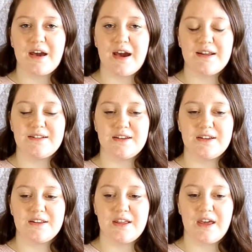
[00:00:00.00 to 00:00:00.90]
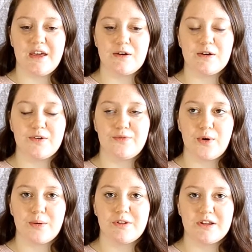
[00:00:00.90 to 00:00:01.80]
I did a
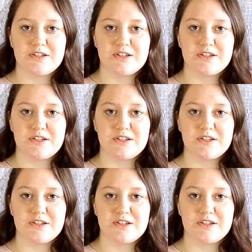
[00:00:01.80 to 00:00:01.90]
Formula